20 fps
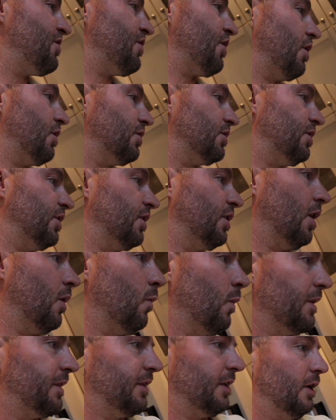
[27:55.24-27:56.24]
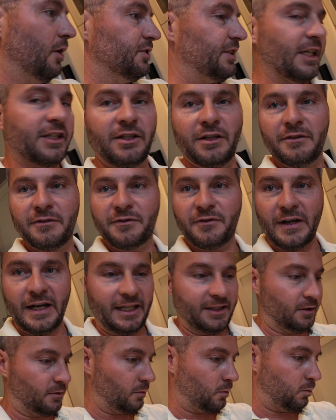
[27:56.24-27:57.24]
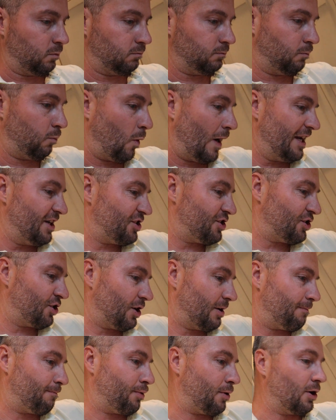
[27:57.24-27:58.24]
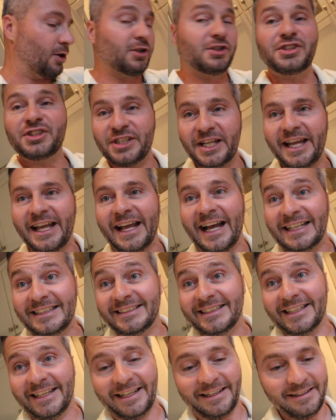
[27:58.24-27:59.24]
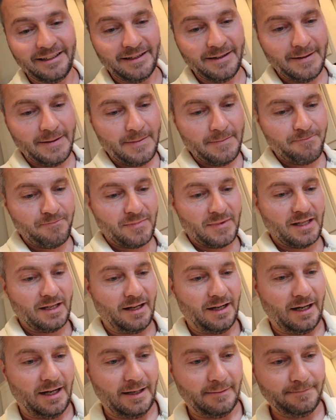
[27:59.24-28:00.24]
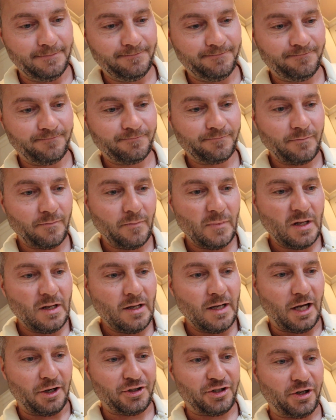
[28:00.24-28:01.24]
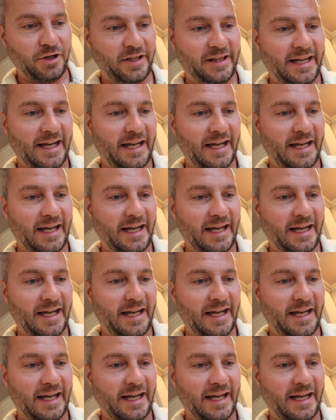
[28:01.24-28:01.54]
shirt to go with those. I couldn't find the white shirt per se. I did. I'll show you